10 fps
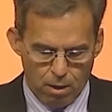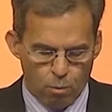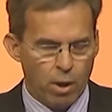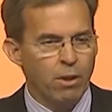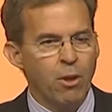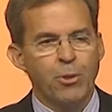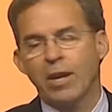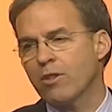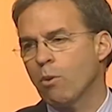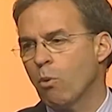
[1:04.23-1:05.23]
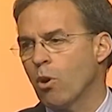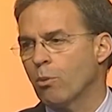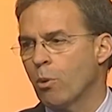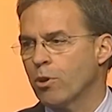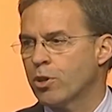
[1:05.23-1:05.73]
One of the things that
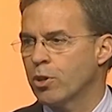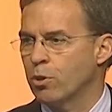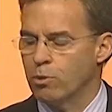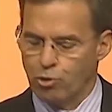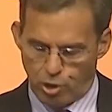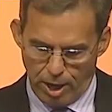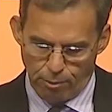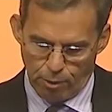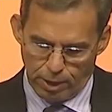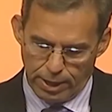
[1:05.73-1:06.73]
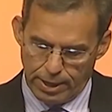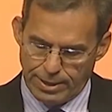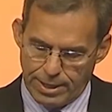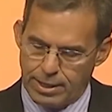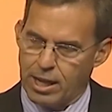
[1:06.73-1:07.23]
World War II generally,
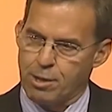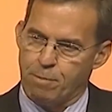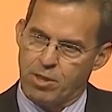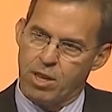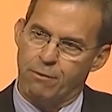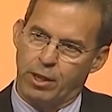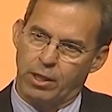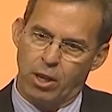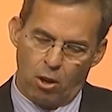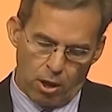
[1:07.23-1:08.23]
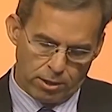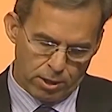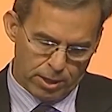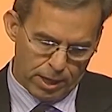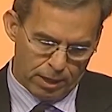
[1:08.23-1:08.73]
and D-Day specifically, ought
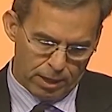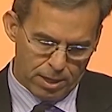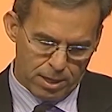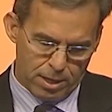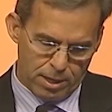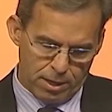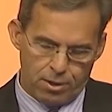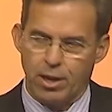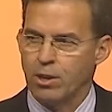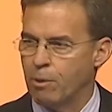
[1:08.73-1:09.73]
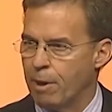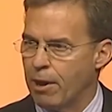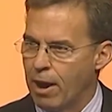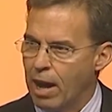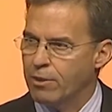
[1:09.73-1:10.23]
to tell us is that no
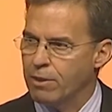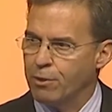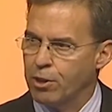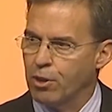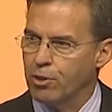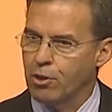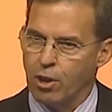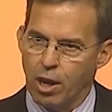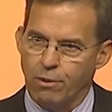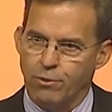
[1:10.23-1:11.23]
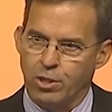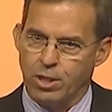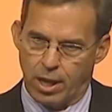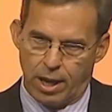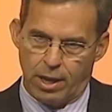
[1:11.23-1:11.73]
matter how difficult your life
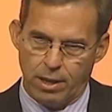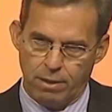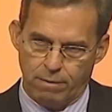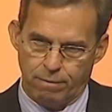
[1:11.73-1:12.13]
today,